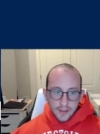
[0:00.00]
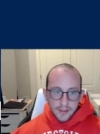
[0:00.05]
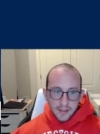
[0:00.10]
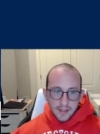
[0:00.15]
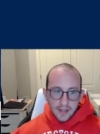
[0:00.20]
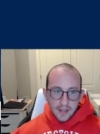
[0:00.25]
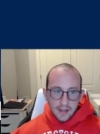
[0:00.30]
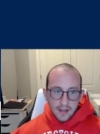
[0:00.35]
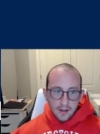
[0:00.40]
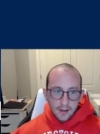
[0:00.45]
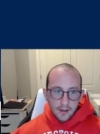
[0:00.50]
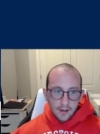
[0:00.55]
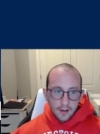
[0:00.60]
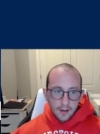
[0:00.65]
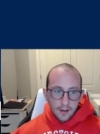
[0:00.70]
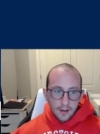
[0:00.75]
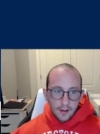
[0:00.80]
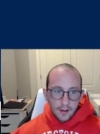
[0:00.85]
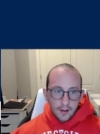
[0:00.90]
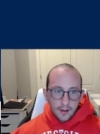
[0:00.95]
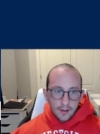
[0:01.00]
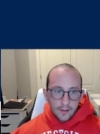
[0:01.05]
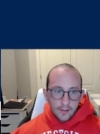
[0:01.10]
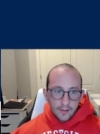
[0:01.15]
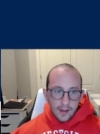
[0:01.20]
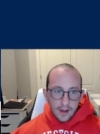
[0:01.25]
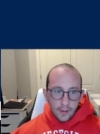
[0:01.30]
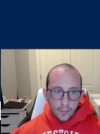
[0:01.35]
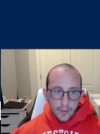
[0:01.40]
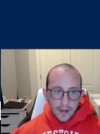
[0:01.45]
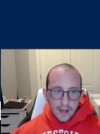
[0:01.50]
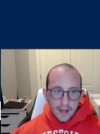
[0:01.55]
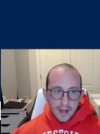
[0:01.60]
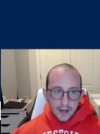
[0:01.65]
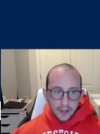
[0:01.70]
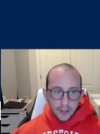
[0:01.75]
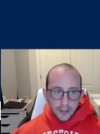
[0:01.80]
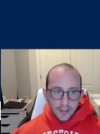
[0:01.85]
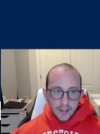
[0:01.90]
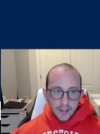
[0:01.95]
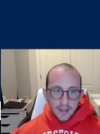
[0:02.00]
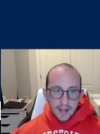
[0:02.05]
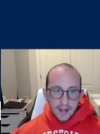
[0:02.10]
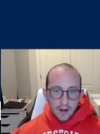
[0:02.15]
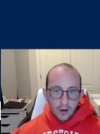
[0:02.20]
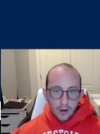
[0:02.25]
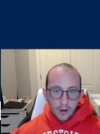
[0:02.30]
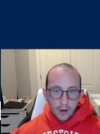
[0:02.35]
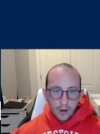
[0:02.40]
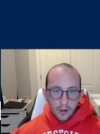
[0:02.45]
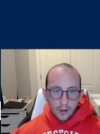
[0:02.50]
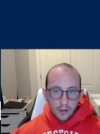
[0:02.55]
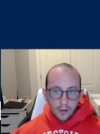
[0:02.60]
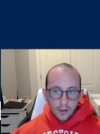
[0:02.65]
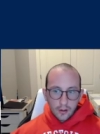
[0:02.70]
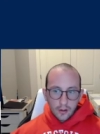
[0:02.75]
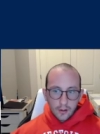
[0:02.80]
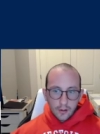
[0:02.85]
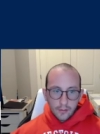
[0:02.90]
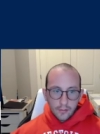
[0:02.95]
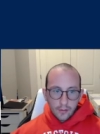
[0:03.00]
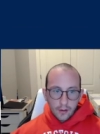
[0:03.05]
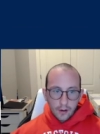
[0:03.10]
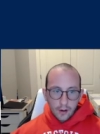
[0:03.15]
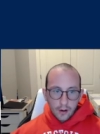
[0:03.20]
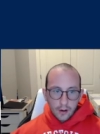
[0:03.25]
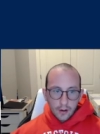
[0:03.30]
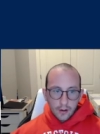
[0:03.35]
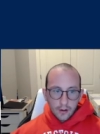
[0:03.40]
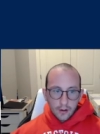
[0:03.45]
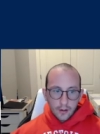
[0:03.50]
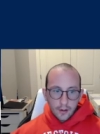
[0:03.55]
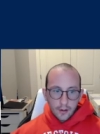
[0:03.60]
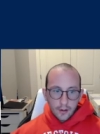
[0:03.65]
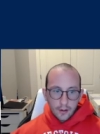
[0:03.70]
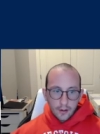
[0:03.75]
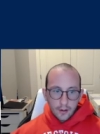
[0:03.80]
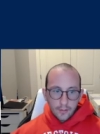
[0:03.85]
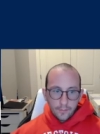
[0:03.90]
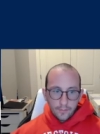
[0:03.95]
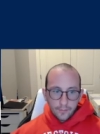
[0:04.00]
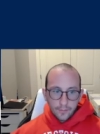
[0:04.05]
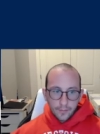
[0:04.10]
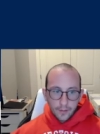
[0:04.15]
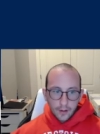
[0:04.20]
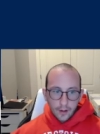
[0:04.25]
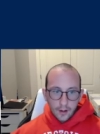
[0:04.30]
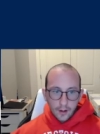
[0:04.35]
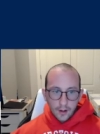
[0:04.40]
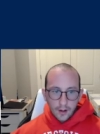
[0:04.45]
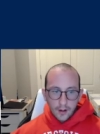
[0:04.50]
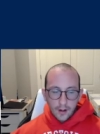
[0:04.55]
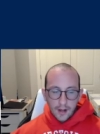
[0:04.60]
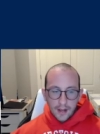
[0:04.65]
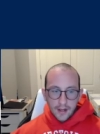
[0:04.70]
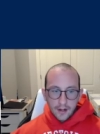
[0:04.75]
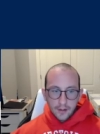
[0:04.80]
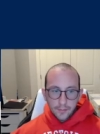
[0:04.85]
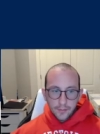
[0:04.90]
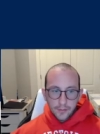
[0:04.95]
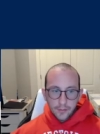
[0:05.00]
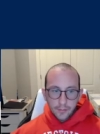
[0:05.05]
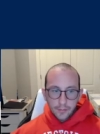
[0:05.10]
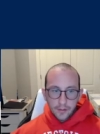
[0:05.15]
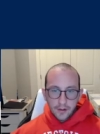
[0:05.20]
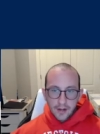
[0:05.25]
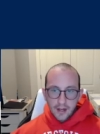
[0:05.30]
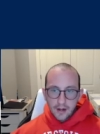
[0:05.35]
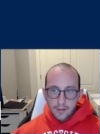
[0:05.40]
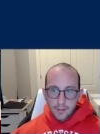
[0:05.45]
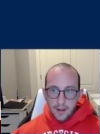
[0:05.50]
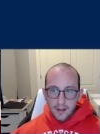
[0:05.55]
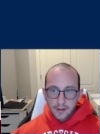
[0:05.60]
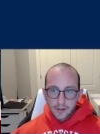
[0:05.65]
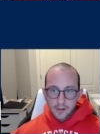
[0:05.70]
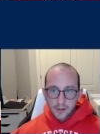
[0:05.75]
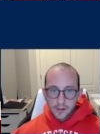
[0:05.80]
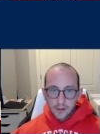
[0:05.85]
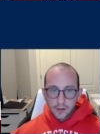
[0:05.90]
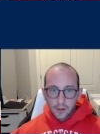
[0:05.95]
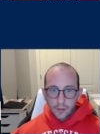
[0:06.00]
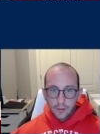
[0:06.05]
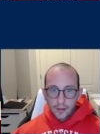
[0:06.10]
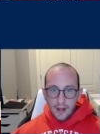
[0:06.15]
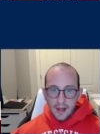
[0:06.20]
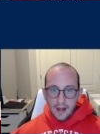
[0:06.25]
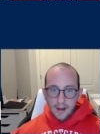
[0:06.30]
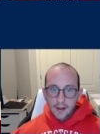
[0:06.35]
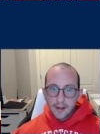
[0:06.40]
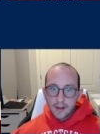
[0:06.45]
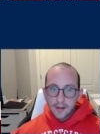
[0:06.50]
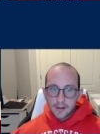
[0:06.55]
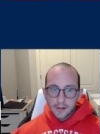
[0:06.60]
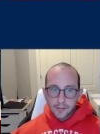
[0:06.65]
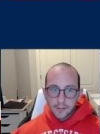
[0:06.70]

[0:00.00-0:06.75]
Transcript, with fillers: see that we actually get all of our items from the database. So that is